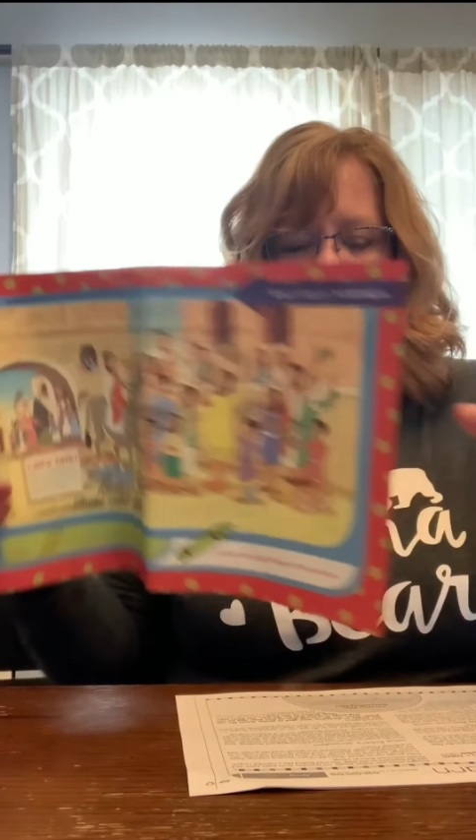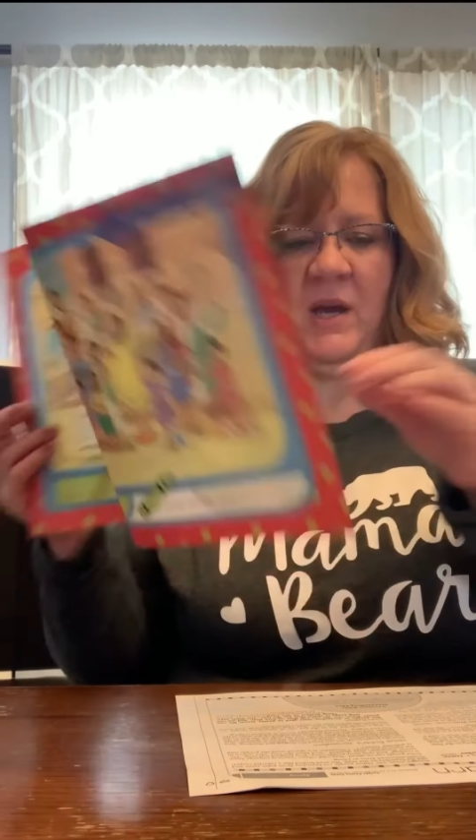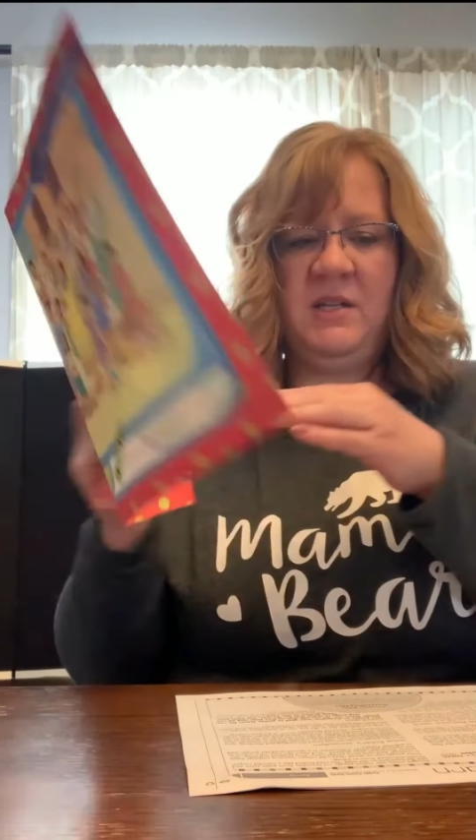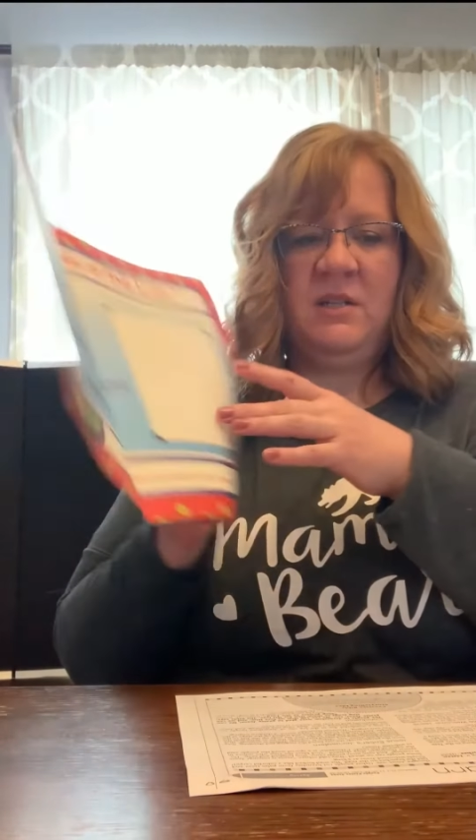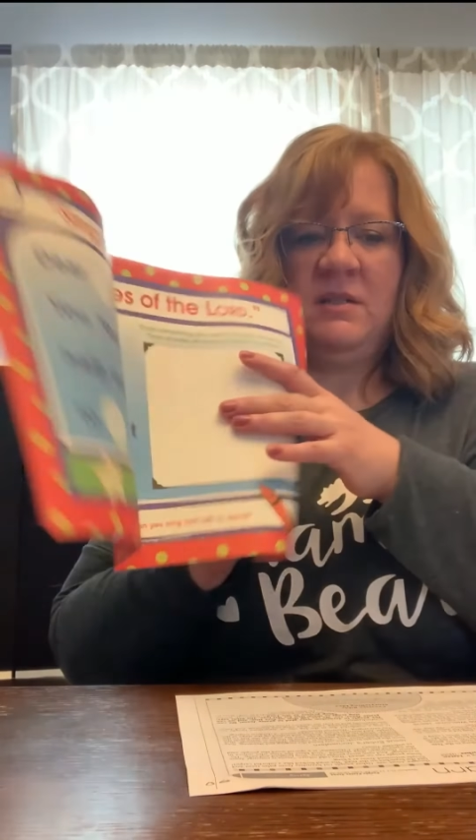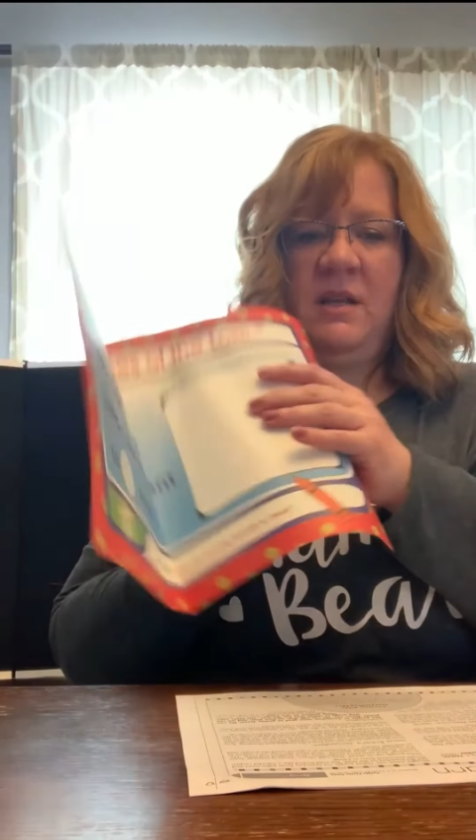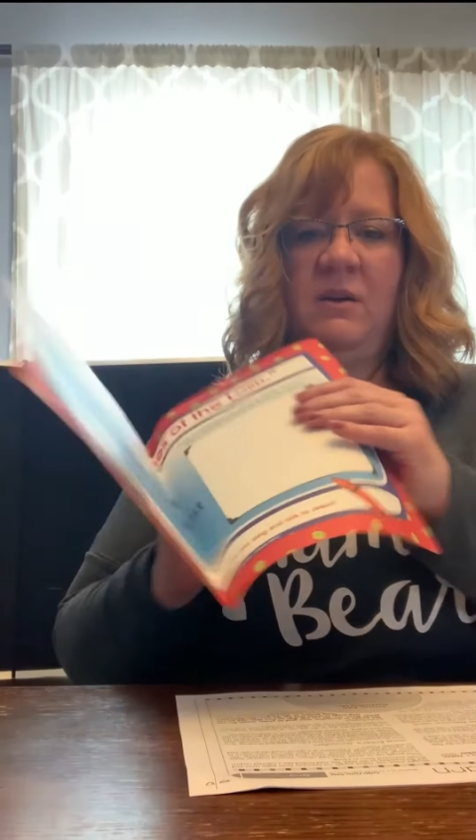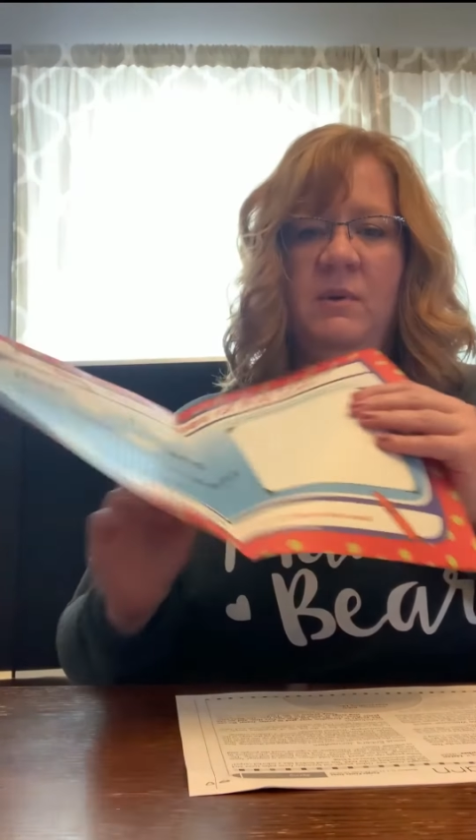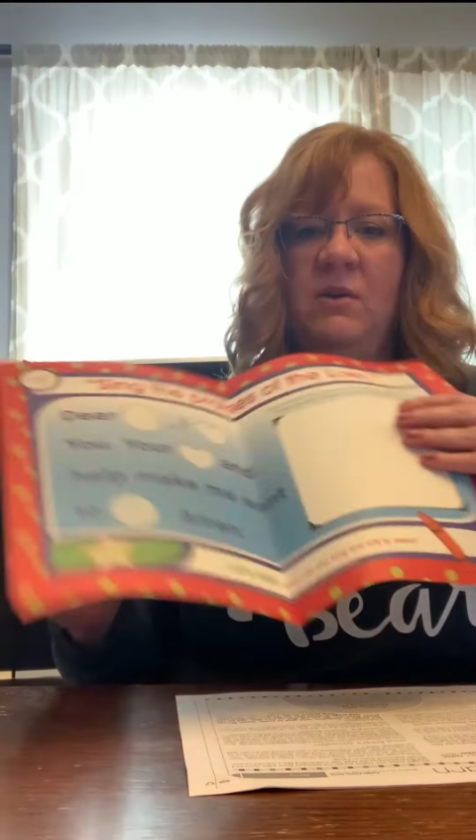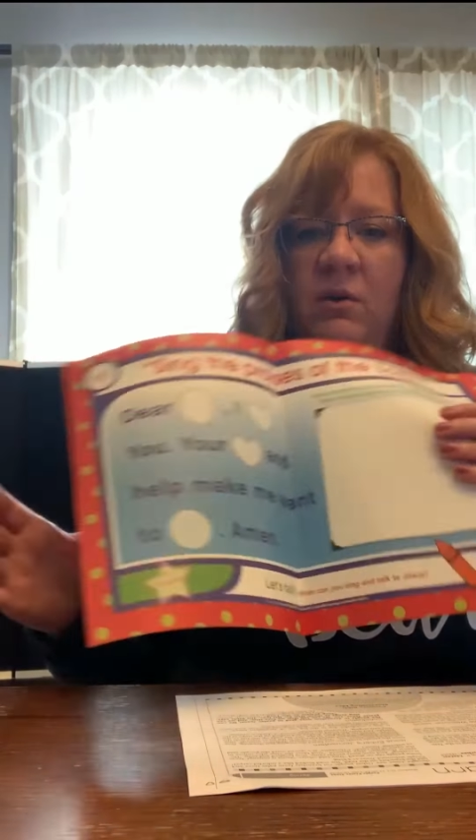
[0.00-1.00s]
pages
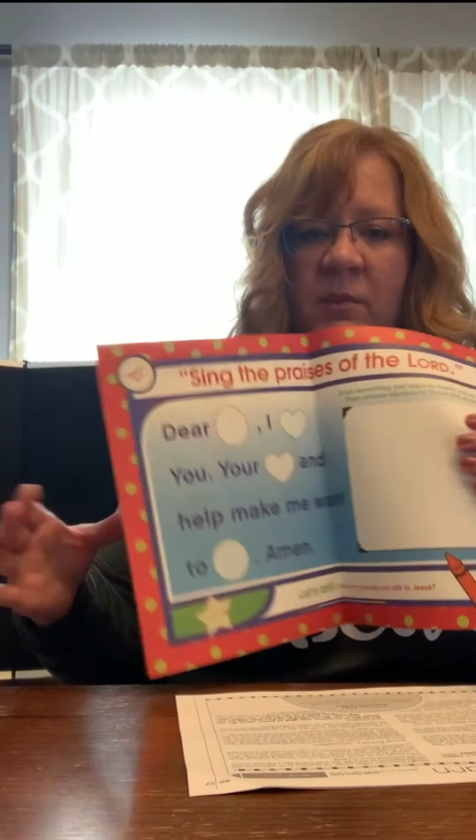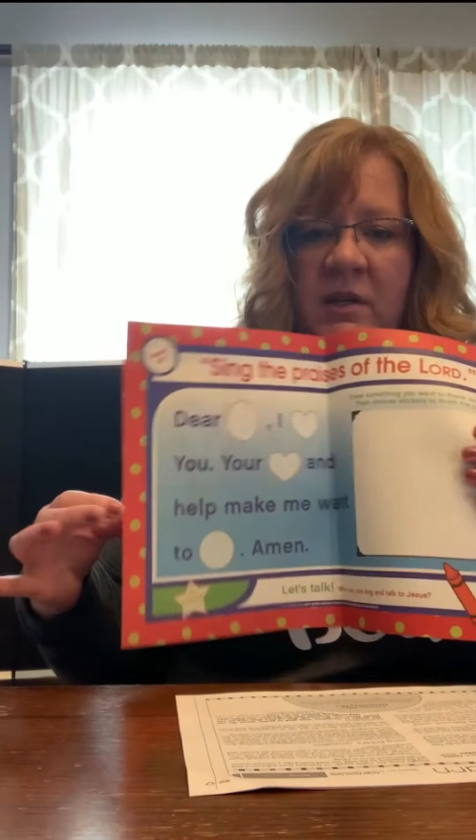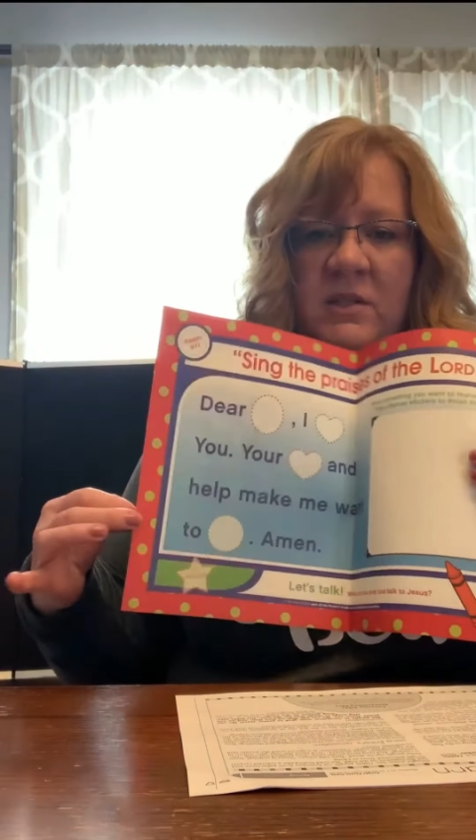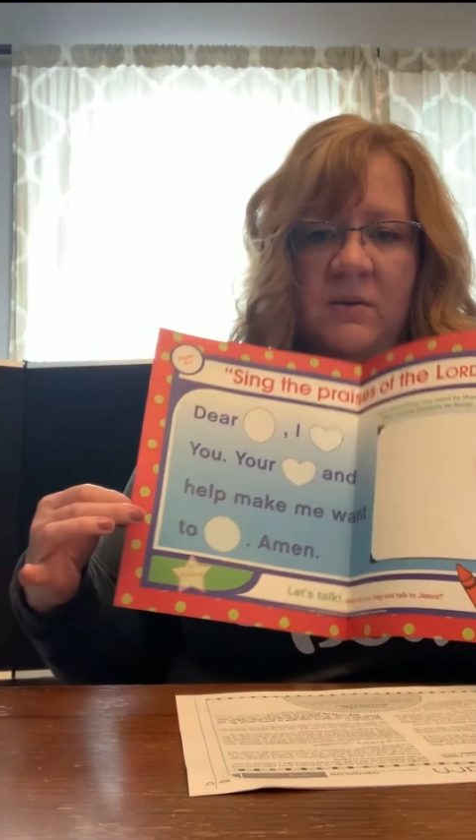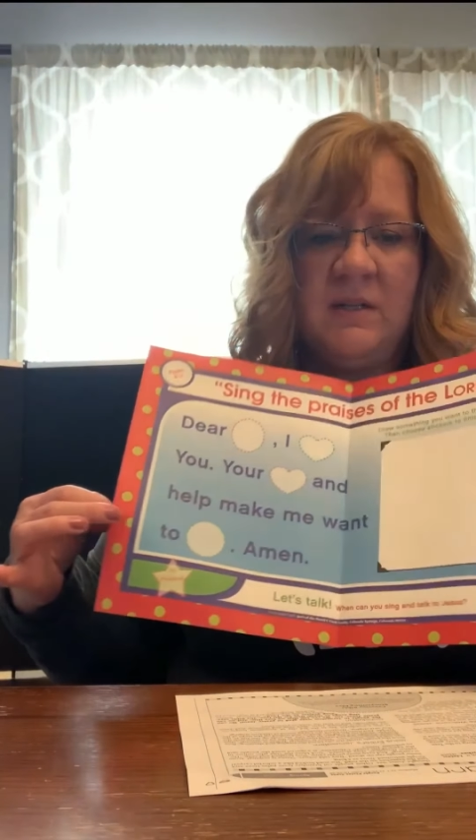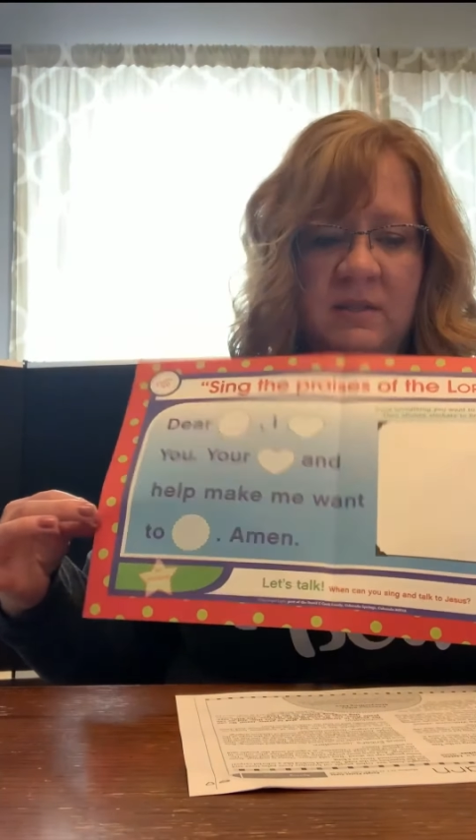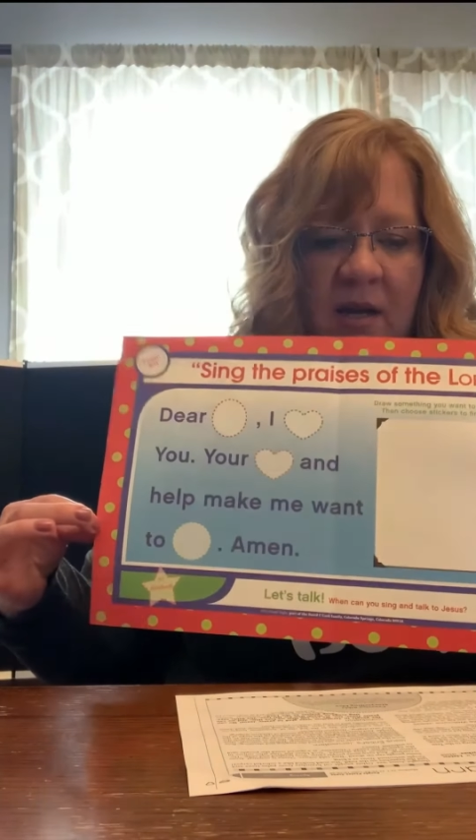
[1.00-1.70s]
like we normally do on